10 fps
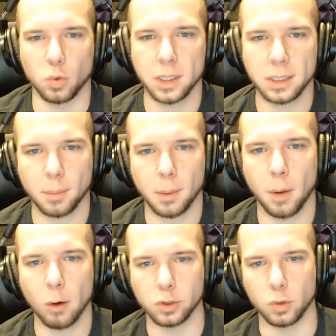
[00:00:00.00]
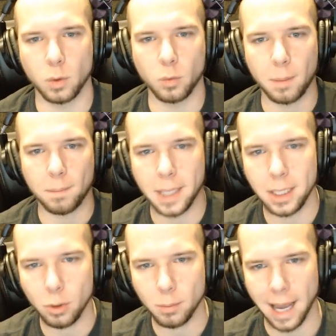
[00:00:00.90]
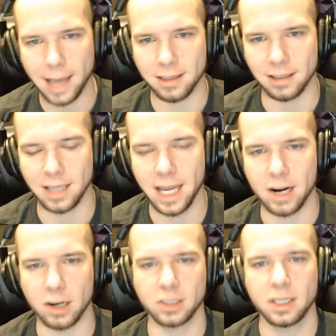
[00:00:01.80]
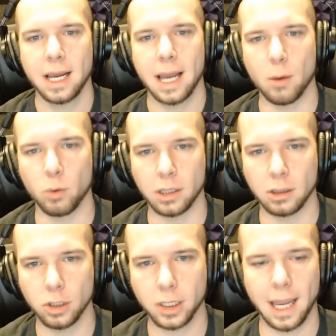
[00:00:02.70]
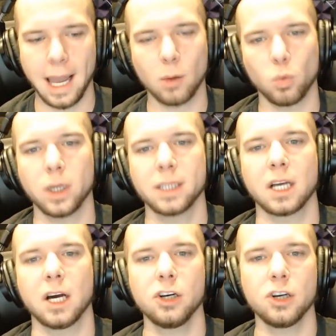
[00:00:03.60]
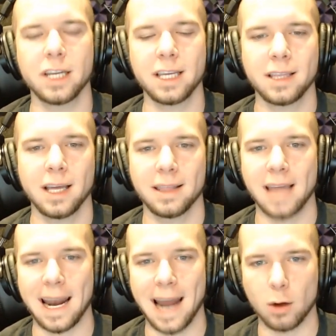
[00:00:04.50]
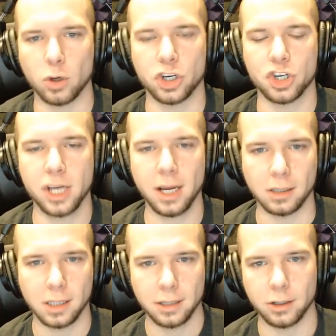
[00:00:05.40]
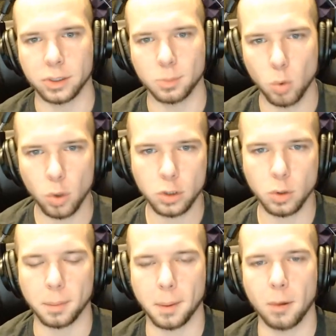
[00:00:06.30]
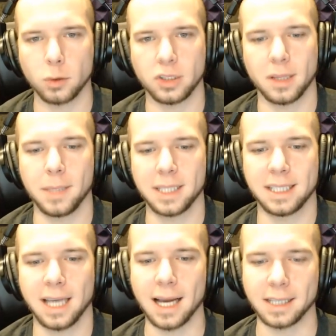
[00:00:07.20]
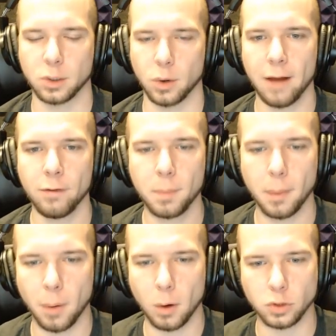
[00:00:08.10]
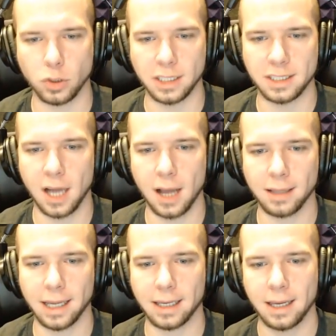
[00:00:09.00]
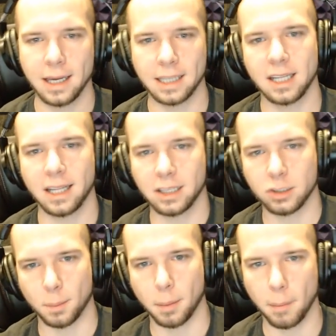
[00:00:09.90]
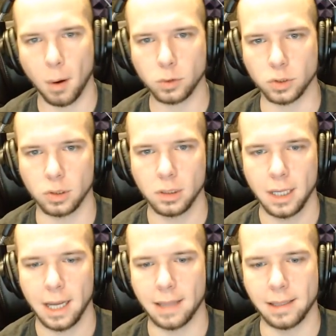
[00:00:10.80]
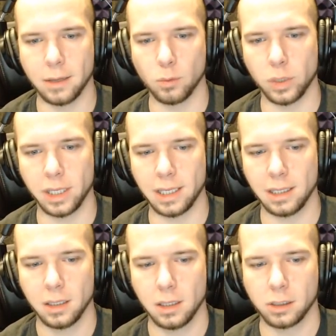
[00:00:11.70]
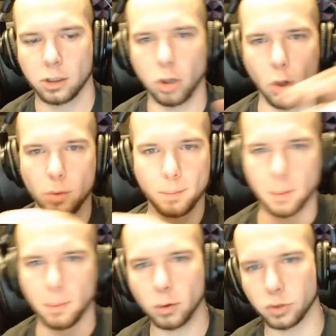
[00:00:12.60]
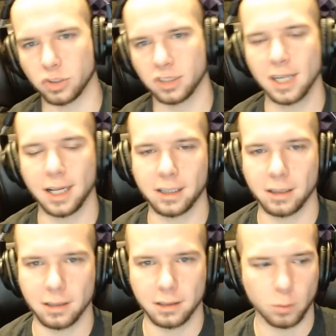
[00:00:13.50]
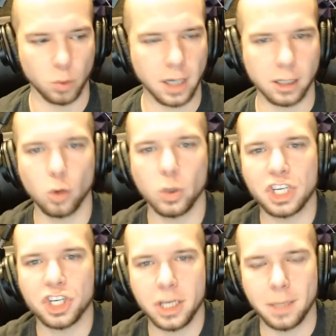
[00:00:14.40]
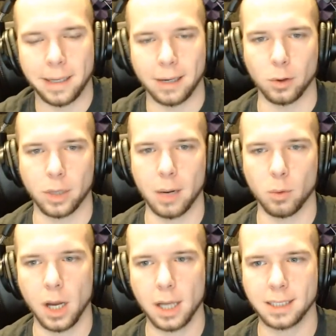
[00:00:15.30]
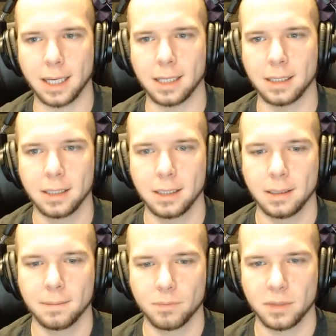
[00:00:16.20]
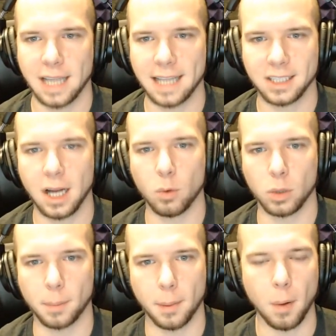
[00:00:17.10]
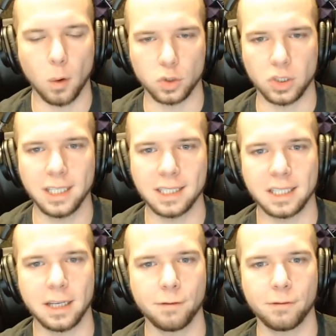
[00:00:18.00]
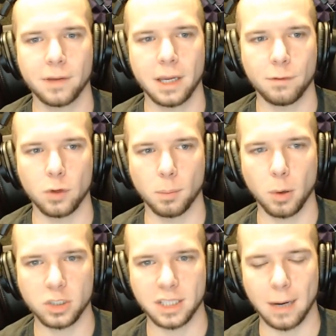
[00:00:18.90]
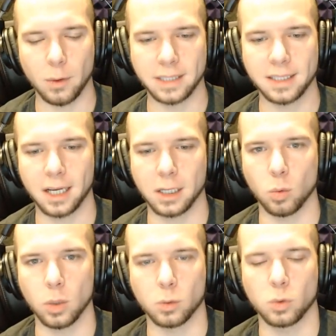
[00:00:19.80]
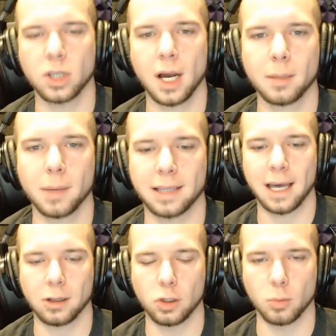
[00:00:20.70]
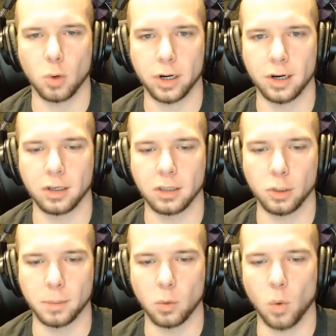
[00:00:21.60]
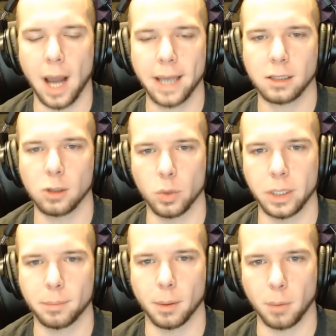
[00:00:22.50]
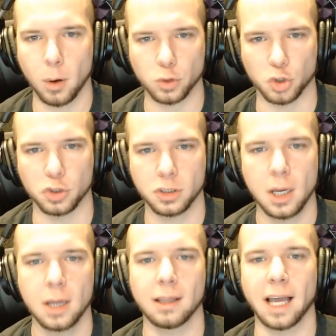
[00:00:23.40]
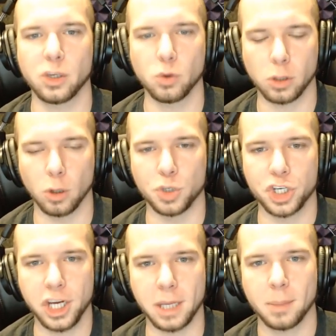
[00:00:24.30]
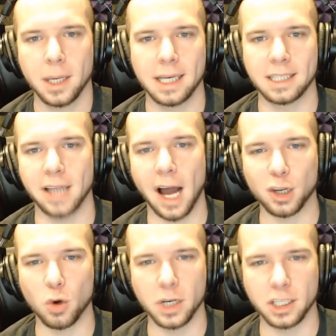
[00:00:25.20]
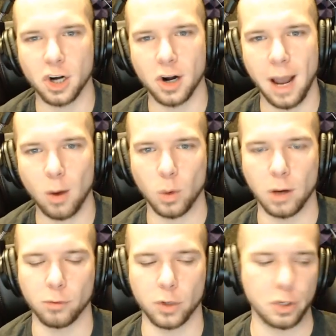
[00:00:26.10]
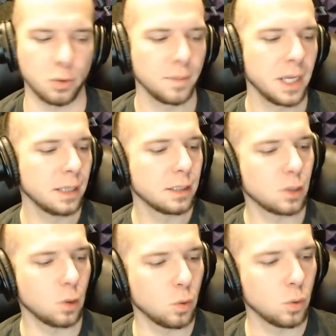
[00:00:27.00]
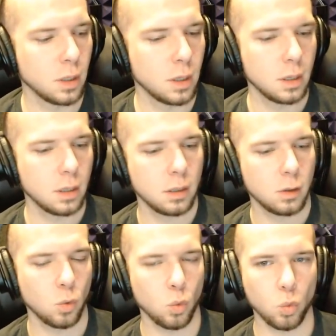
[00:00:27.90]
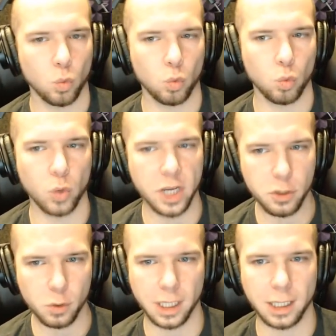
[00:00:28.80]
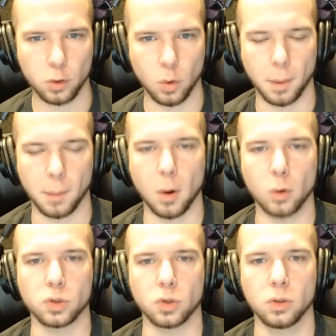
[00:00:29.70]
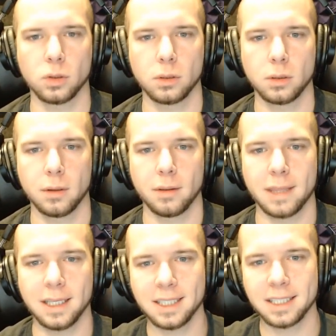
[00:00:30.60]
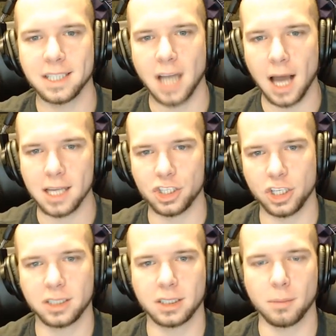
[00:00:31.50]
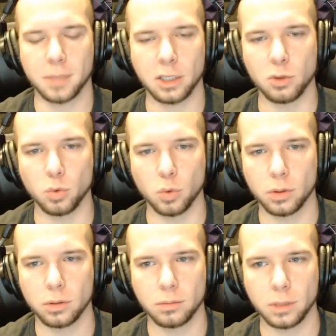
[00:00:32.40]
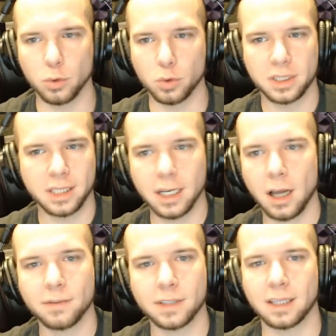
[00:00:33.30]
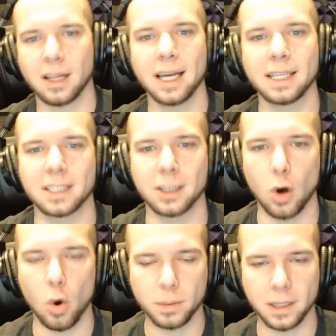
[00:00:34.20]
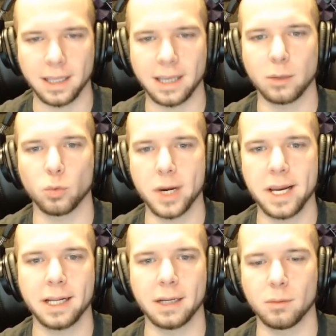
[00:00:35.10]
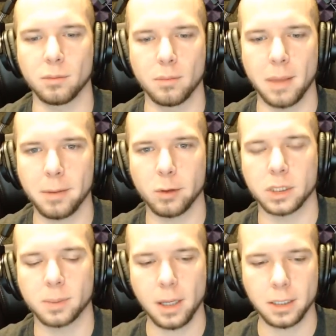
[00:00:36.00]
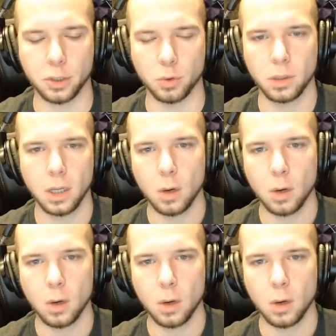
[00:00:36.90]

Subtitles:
What is a proposal when we peel back the layers and we look at what is underneath that outer shell? There's more to a proposal than meets the eye. So every proposal is not like, it's not like there's a proposal and then we clone proposals. We're not cloning sheep here, okay? That's not what a proposal is. And if you approach it that way, it's not going to work. We'll talk about a little more here in a little bit. Why cloning proposals like you clone sheep is not going to turn out well for you. So when you get into a proposal, this is not just something you send off to clients and hope that they read and maybe respond to.